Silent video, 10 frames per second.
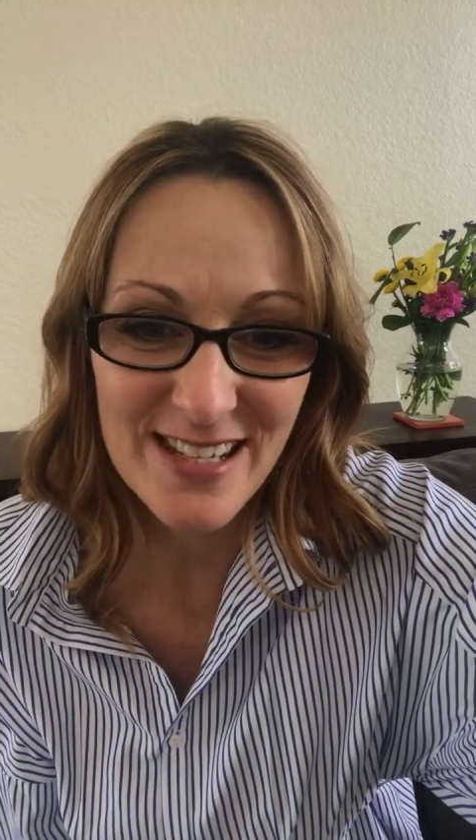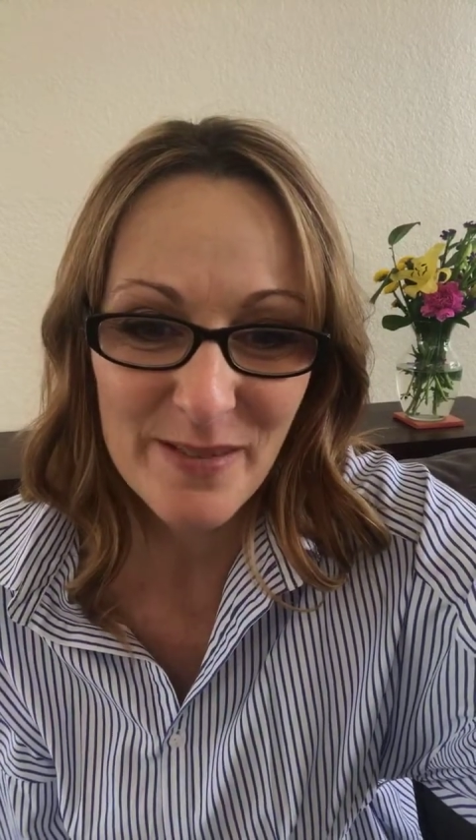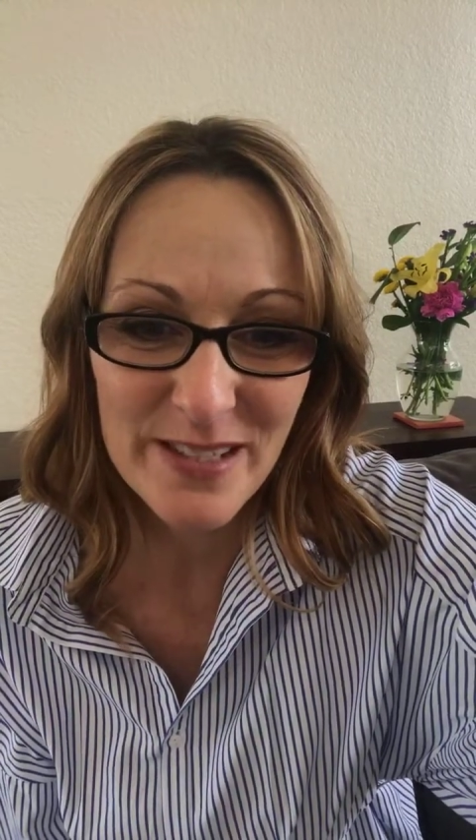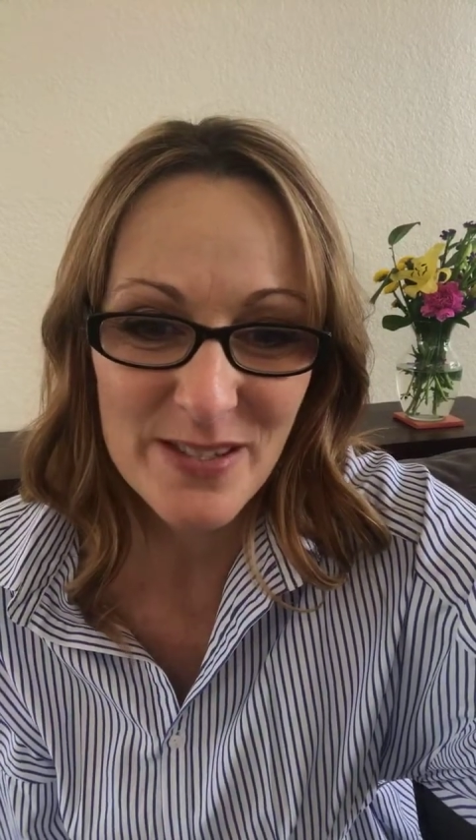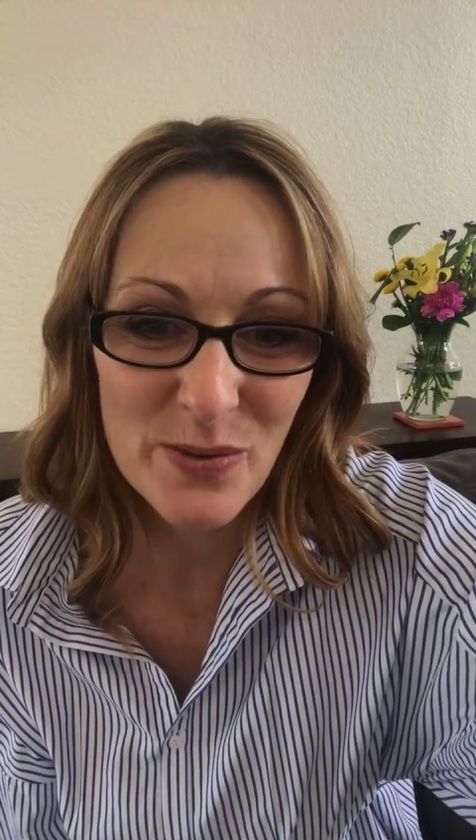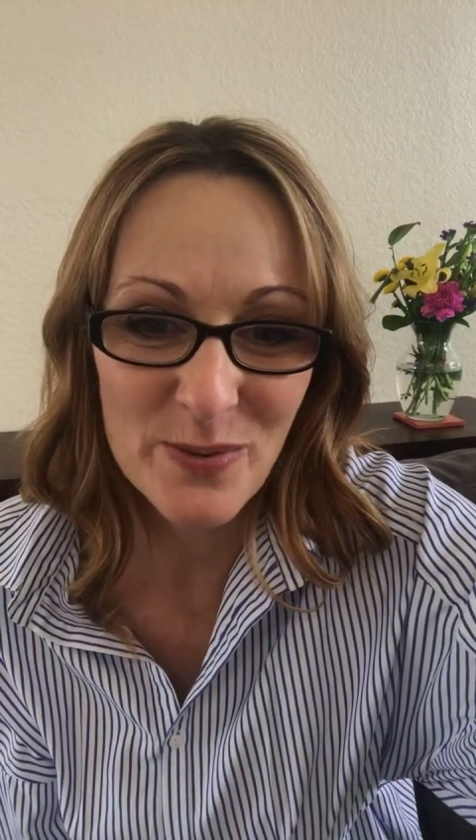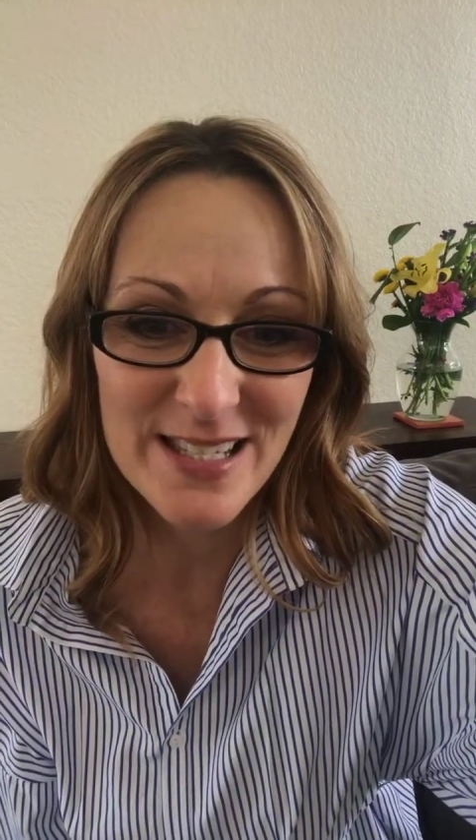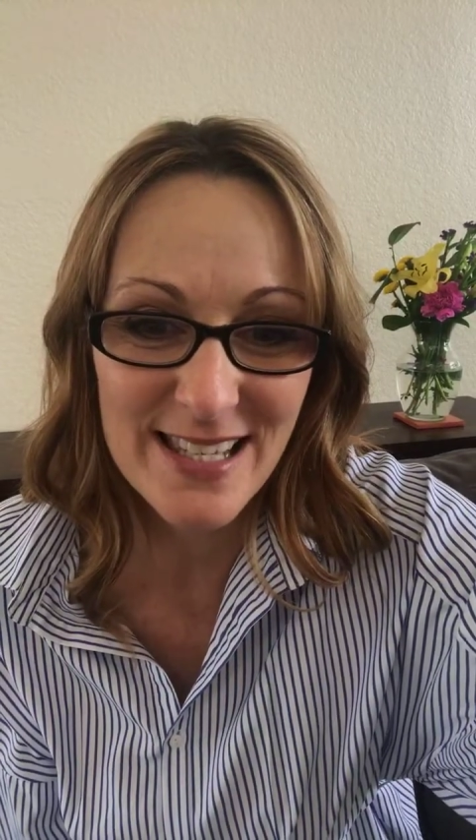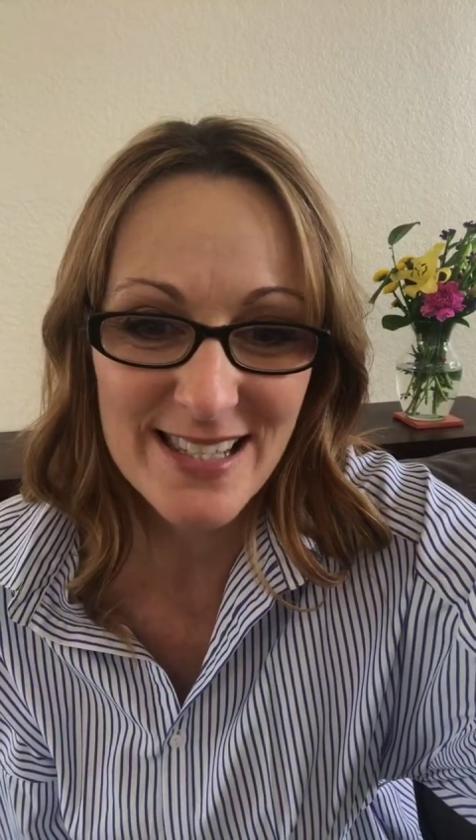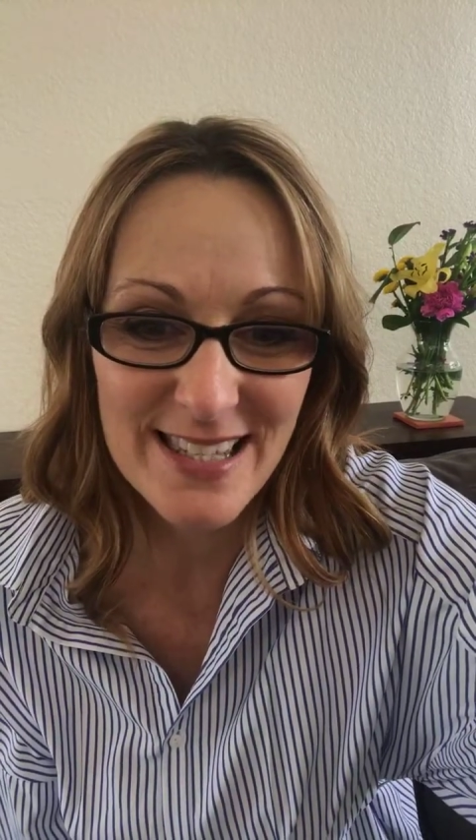Tammy is a
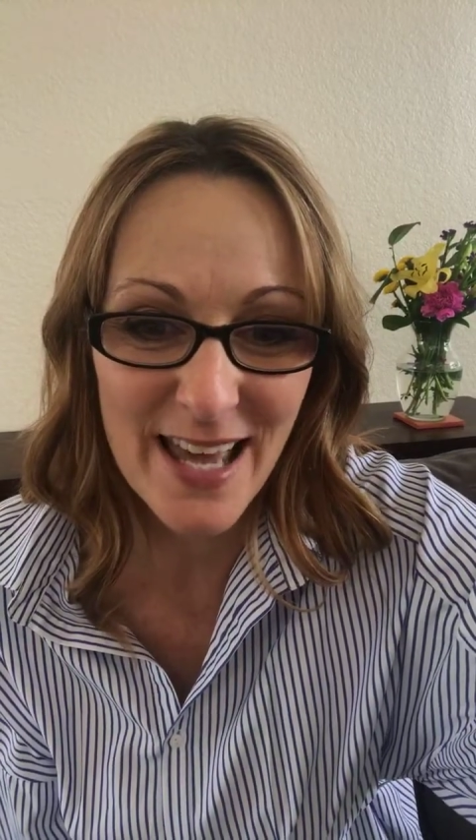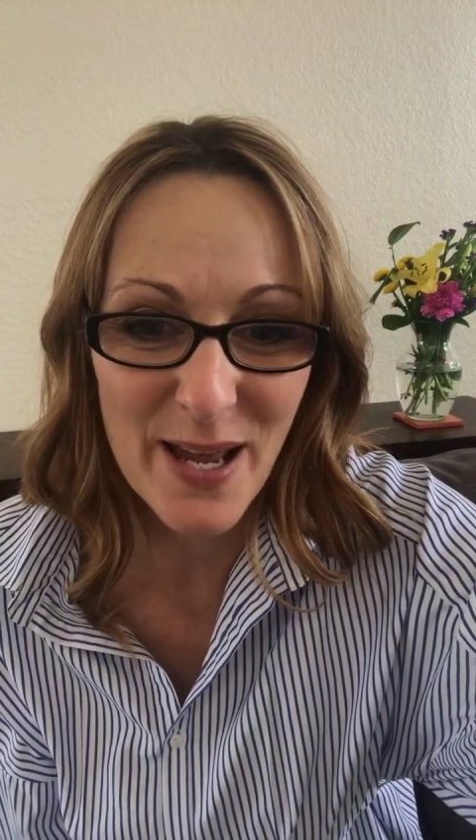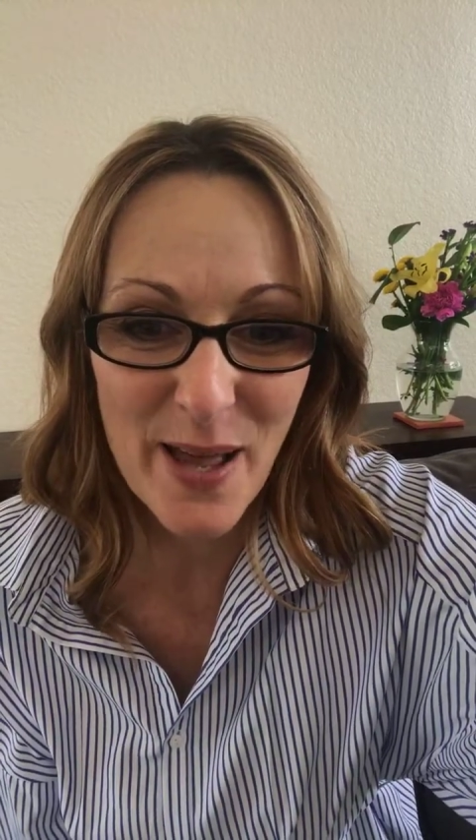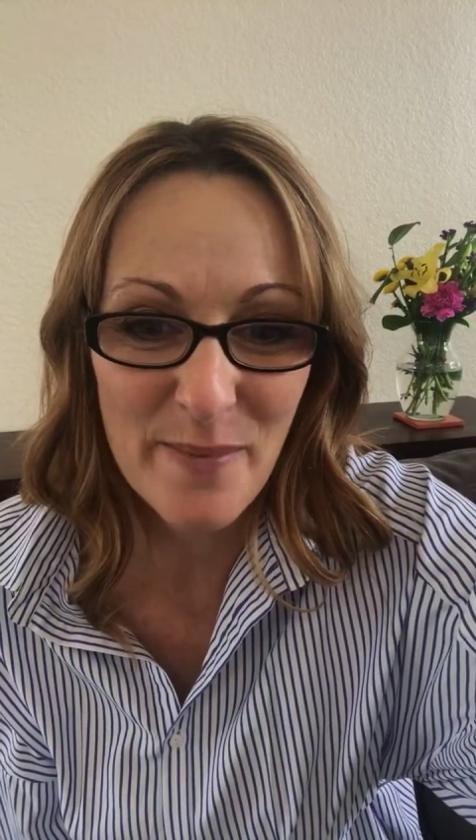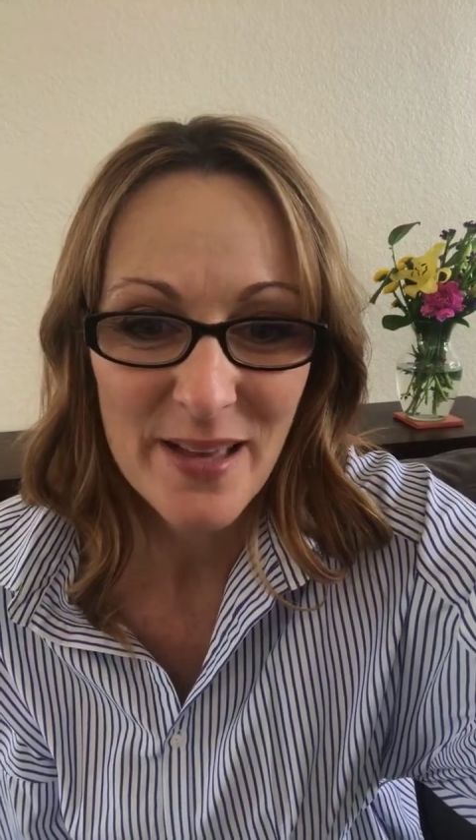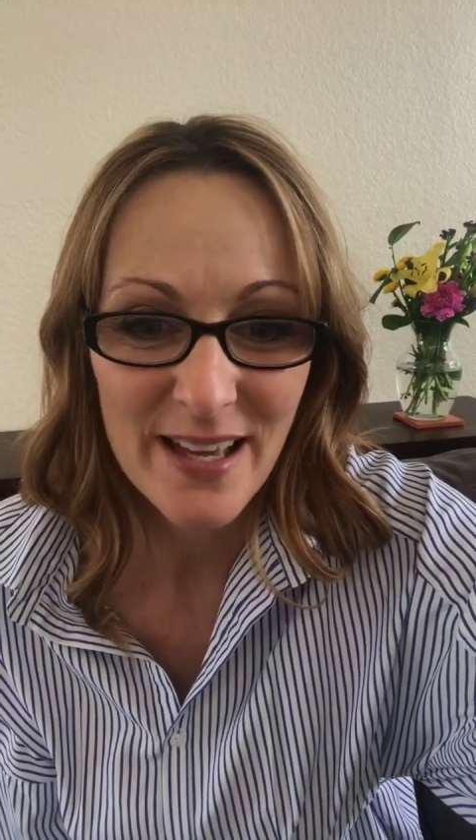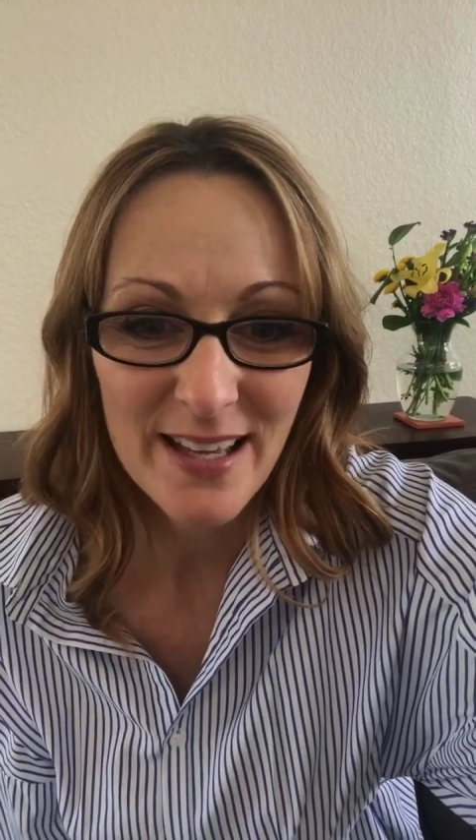whiz at setup.